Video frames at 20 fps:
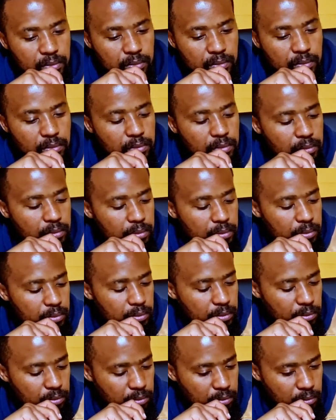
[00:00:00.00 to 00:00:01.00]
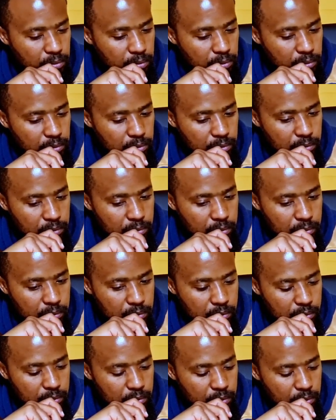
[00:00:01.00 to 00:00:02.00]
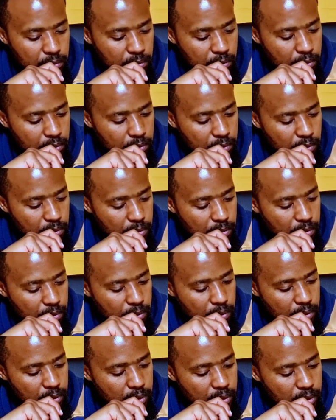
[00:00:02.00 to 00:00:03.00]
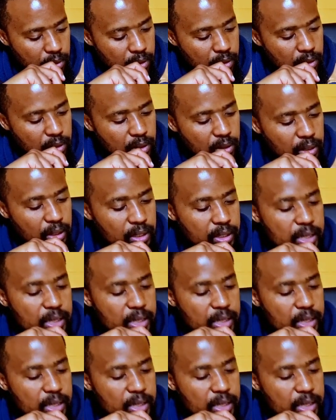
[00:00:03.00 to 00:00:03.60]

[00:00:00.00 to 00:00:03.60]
count it all joy when ye fall into diverse temptations.